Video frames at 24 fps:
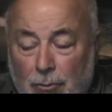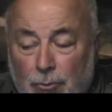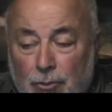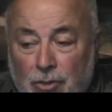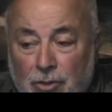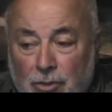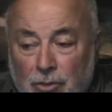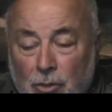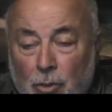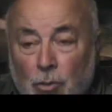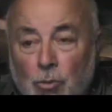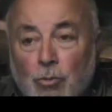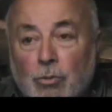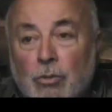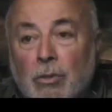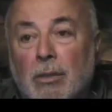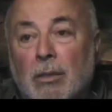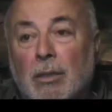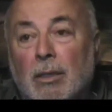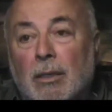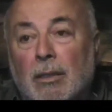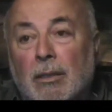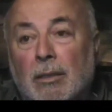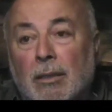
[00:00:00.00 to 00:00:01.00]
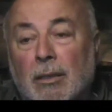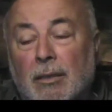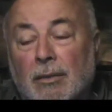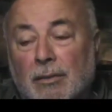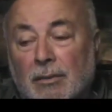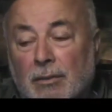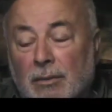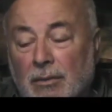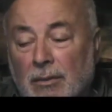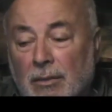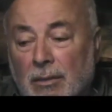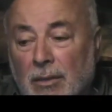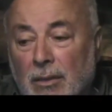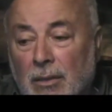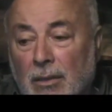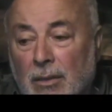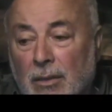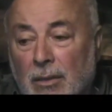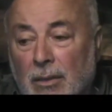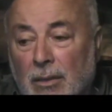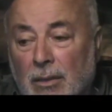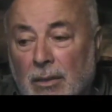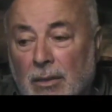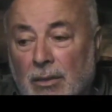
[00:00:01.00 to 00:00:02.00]
was known as
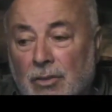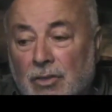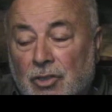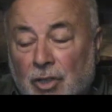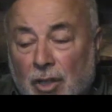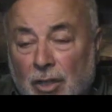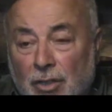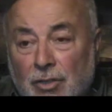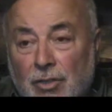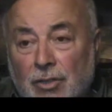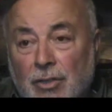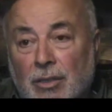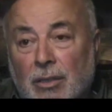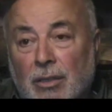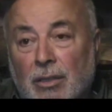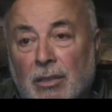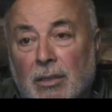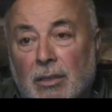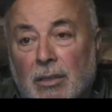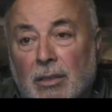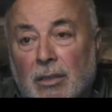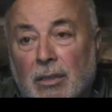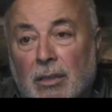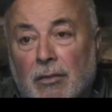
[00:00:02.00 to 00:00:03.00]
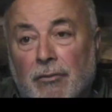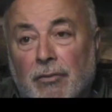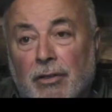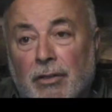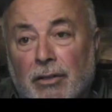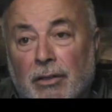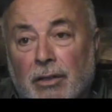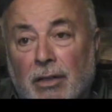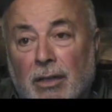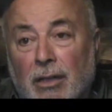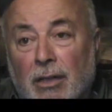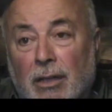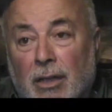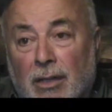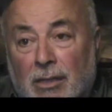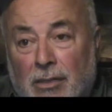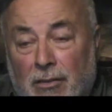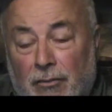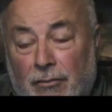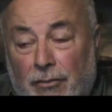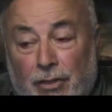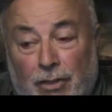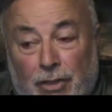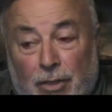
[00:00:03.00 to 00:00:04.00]
a judge, as
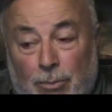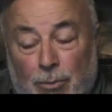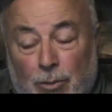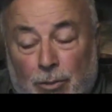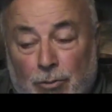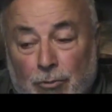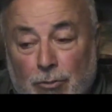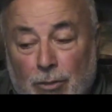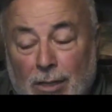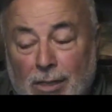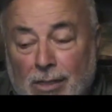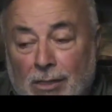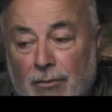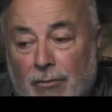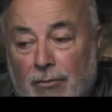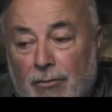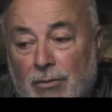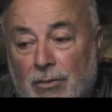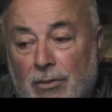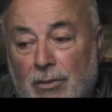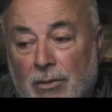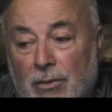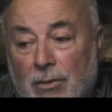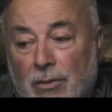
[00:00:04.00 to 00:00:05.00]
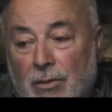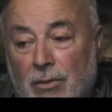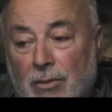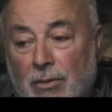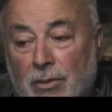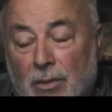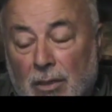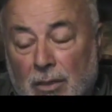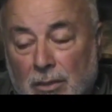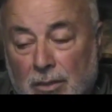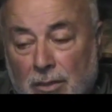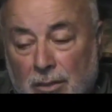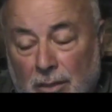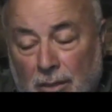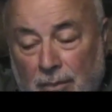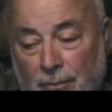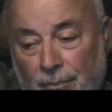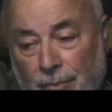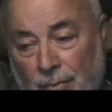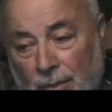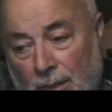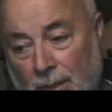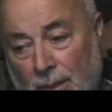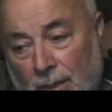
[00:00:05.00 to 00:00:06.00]
a very progressive judge
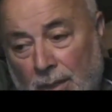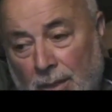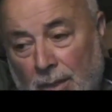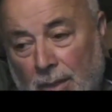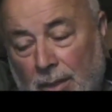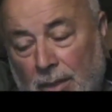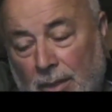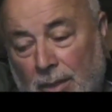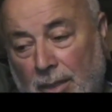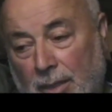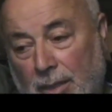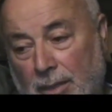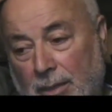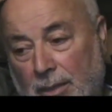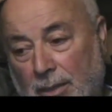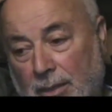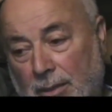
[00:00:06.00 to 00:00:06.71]
that